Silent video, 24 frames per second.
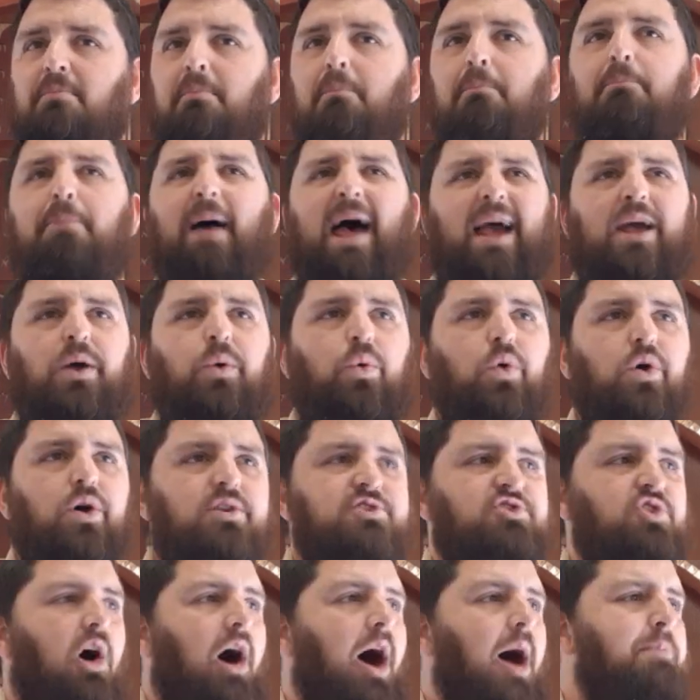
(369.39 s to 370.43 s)

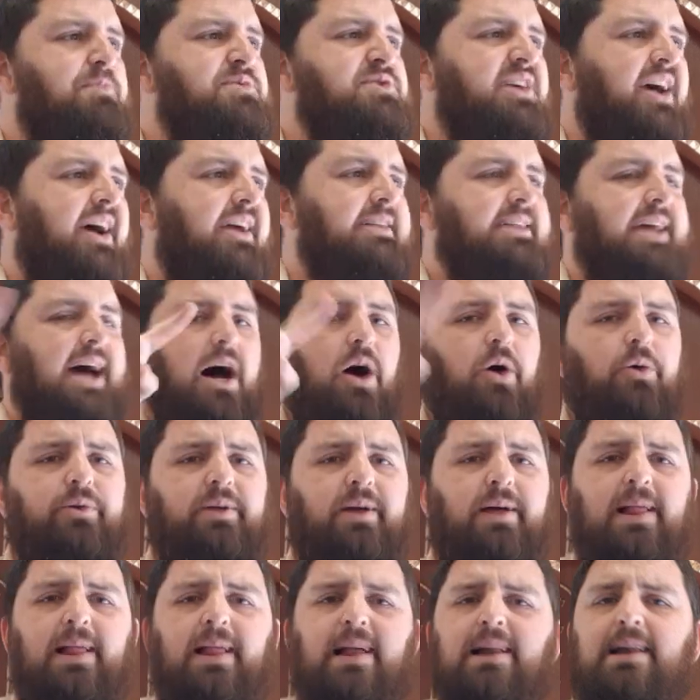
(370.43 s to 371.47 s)
backwards or upside
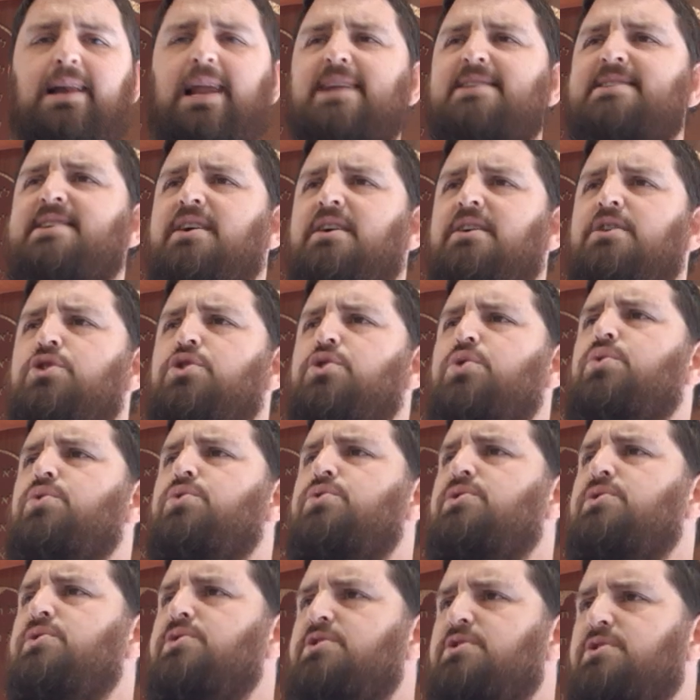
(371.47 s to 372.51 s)
down letter
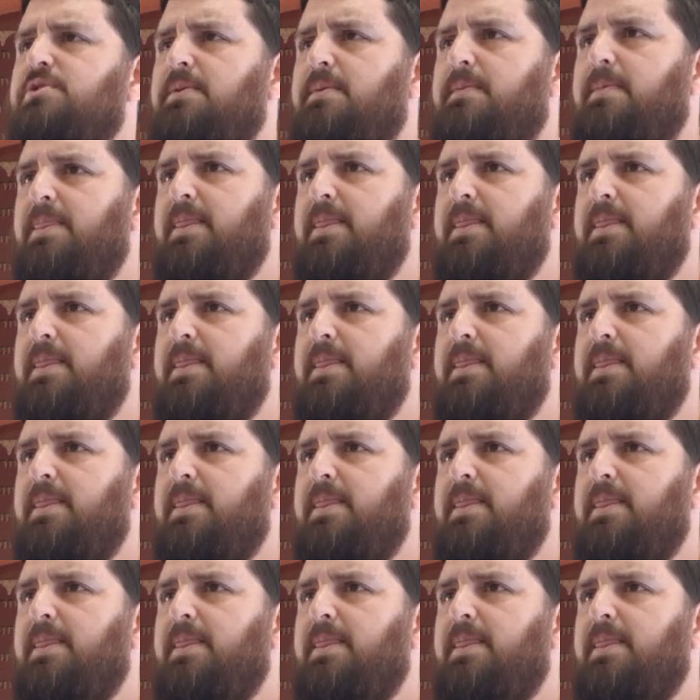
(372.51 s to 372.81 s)
nuns.